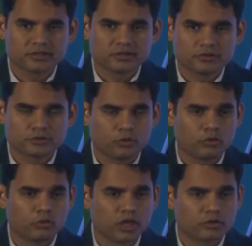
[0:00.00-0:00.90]
So
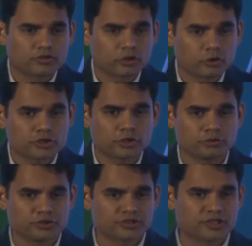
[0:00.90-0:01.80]
while your salon chain
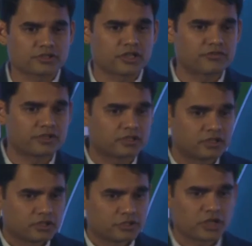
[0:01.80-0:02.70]
owners are driving
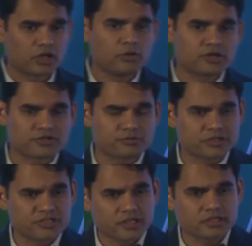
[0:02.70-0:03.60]
Jaguars and
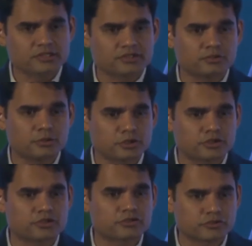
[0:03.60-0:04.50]
Mercedes, the
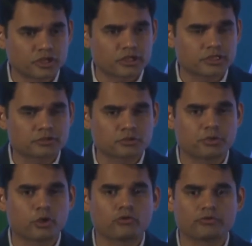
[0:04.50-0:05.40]
beautician is struggling to
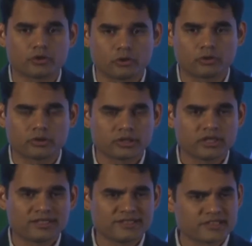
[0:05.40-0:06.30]
pay off her loan.
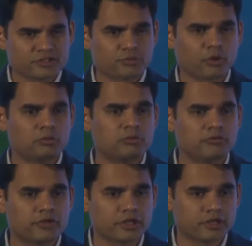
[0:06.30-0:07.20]
This is the problem
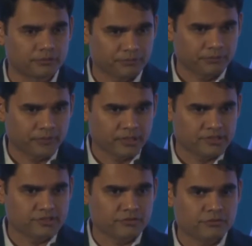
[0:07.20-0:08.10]
of India. And
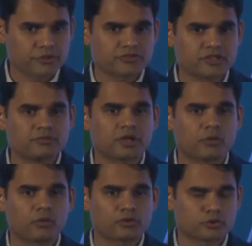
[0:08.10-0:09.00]
this is the first theme that I
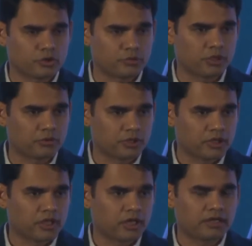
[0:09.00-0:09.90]
want to talk about
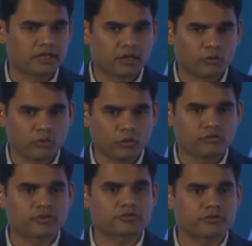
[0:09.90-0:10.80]
and that I want all
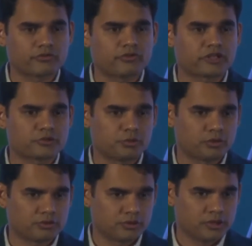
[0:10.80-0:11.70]
of us to reflect upon,
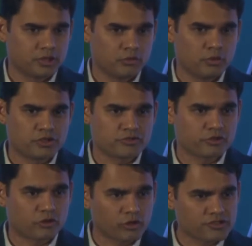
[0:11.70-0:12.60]
which is
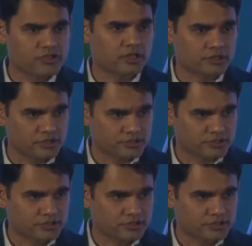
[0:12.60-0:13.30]
across sectors,